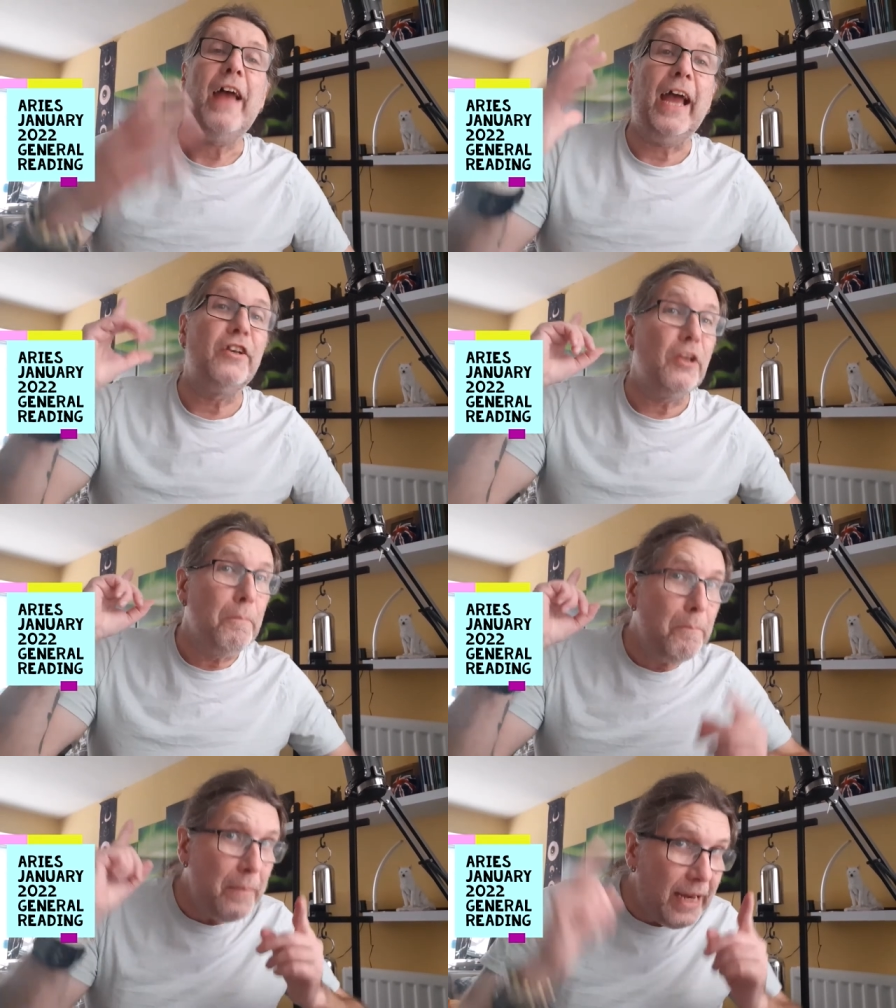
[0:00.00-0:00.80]
In the
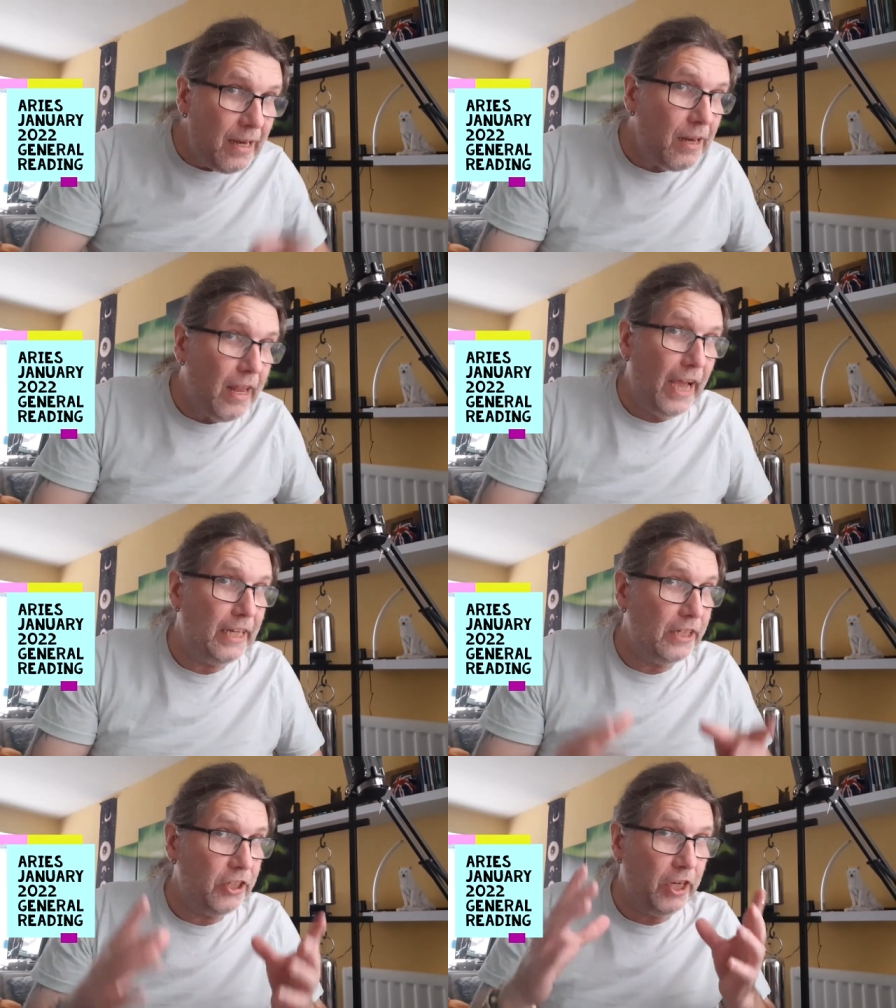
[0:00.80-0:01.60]
middle
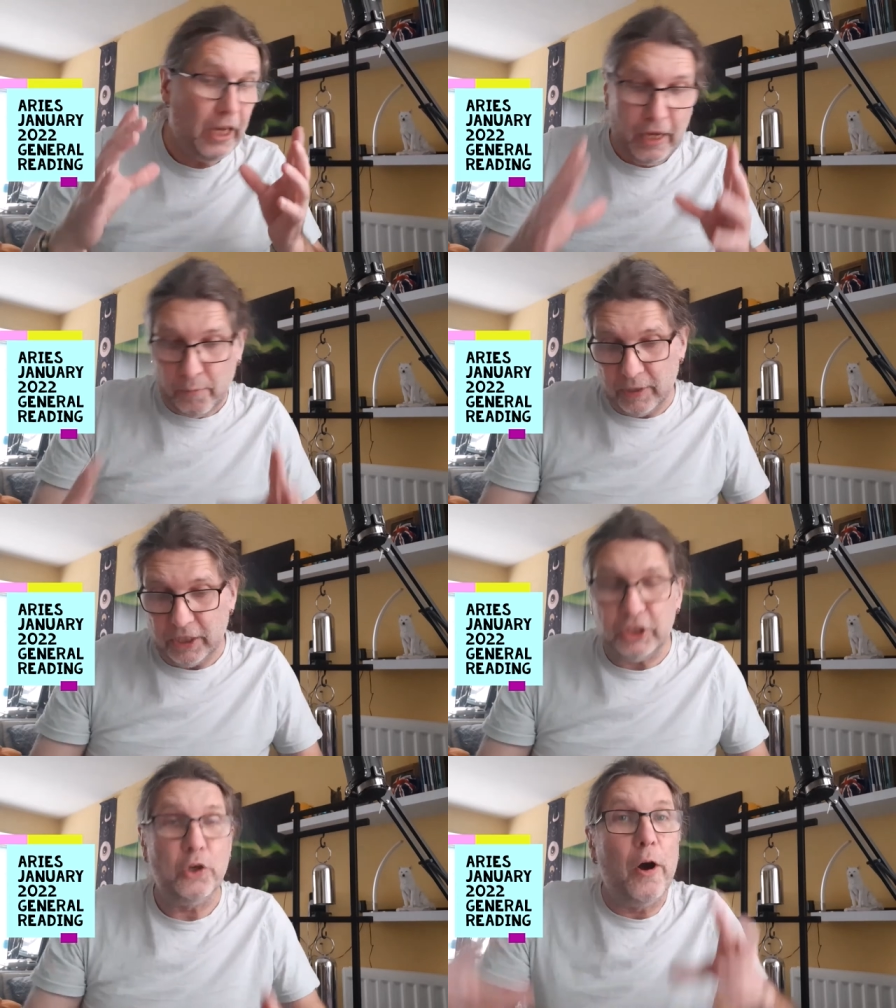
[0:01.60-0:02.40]
energy, which
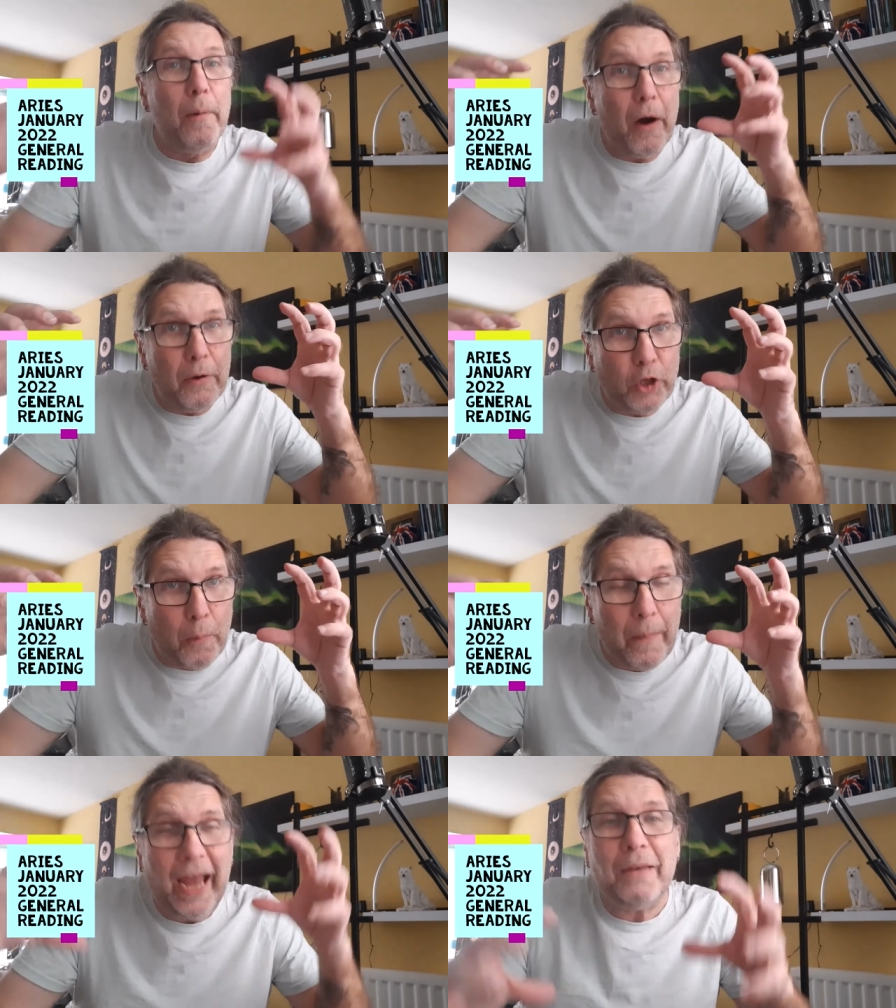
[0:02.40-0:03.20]
is your, your
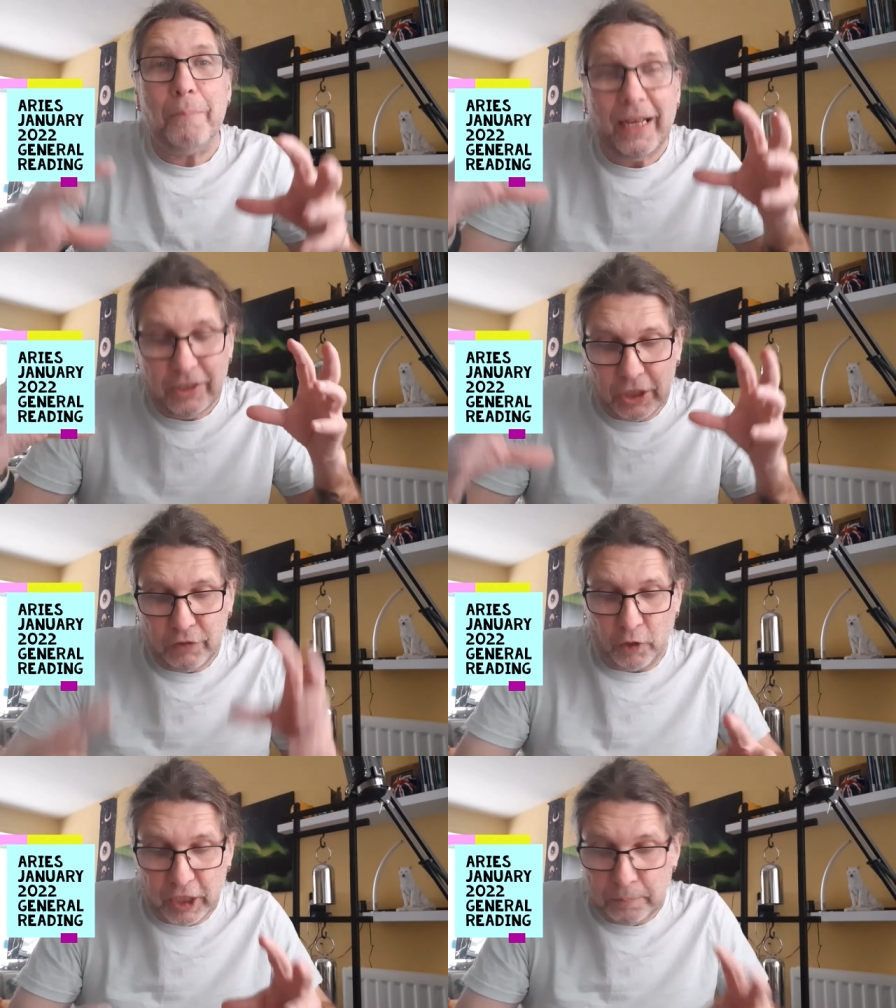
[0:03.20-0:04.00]
main message
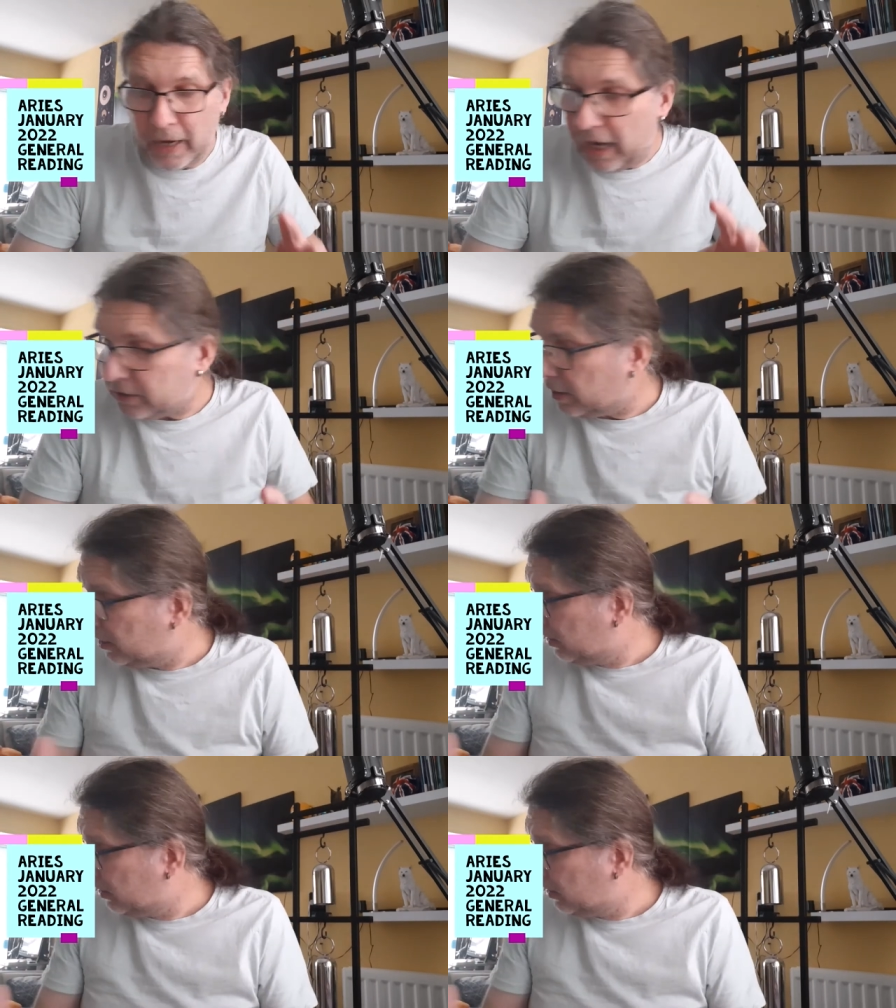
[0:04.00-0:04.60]
for this part,